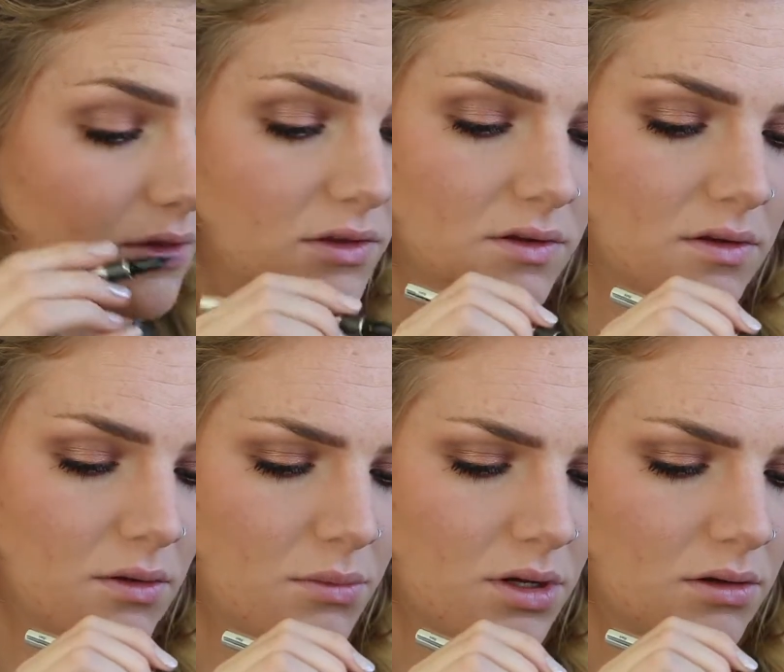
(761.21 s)
Nothing's
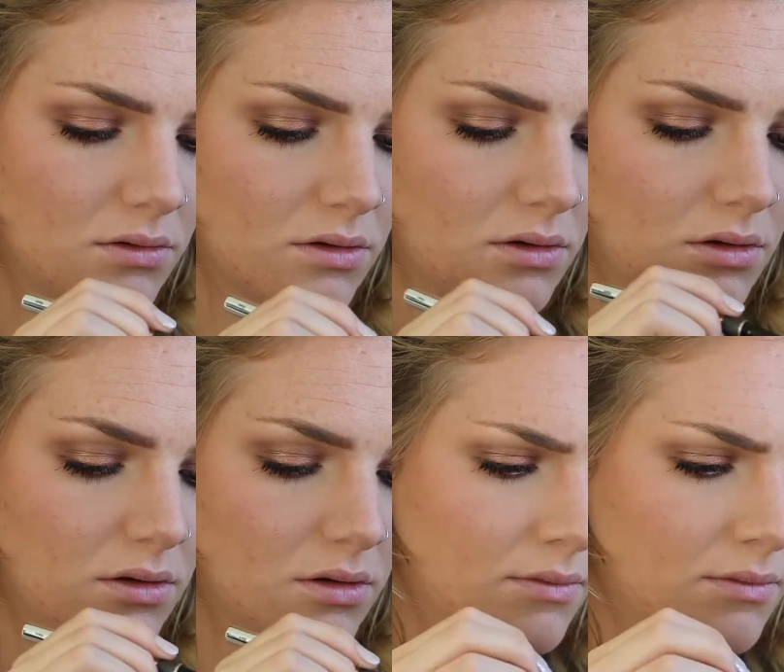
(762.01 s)
coming out.
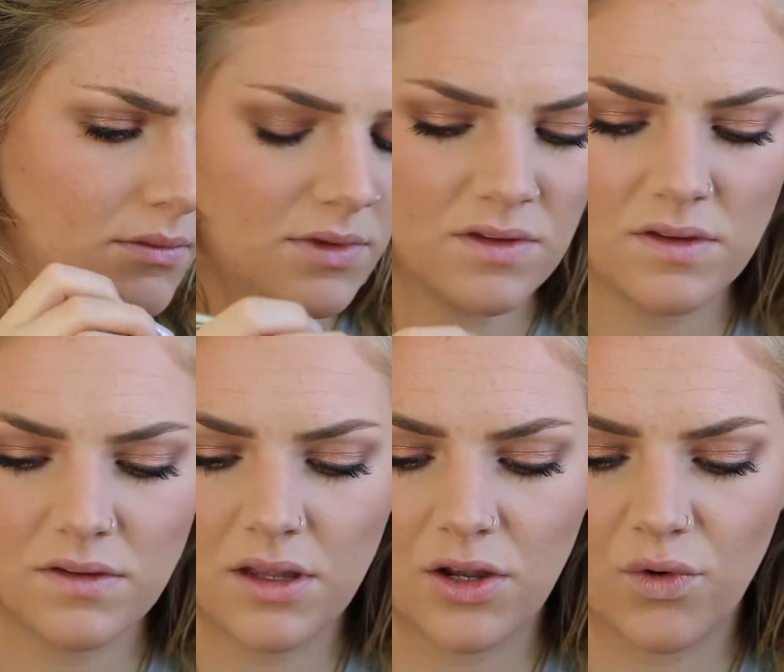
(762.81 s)
This is
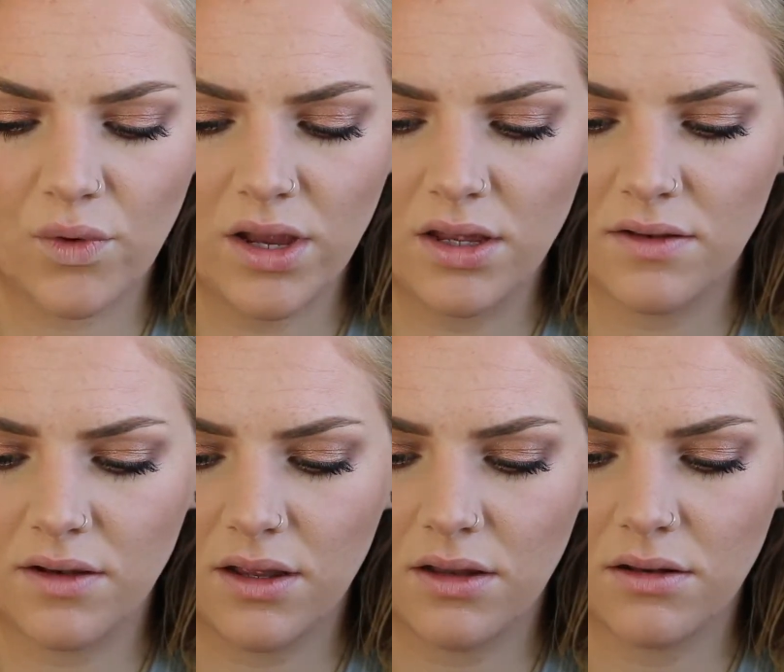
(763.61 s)
like gray,
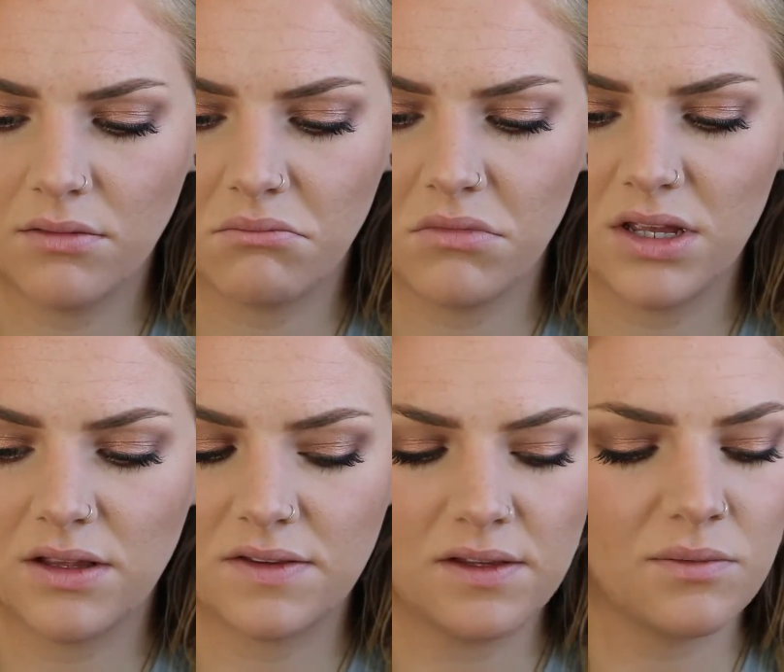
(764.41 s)

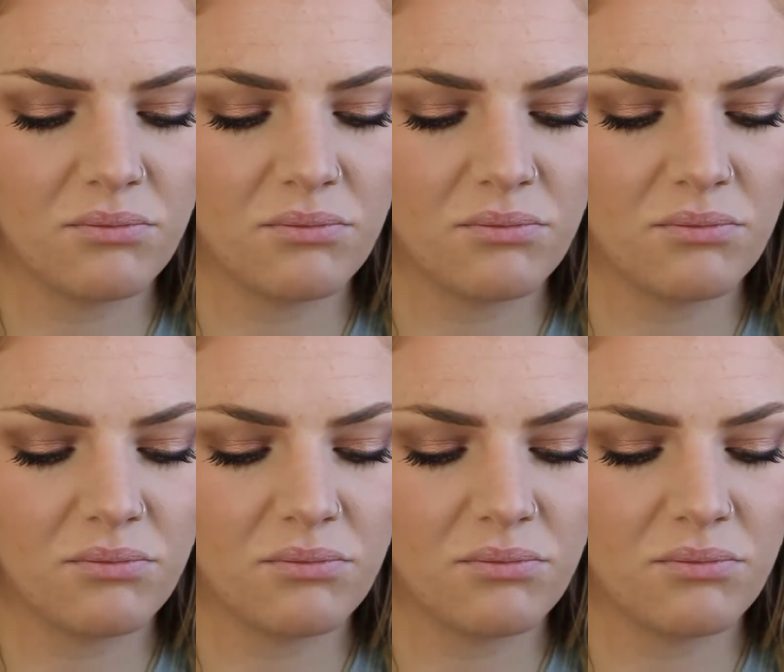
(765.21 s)
it says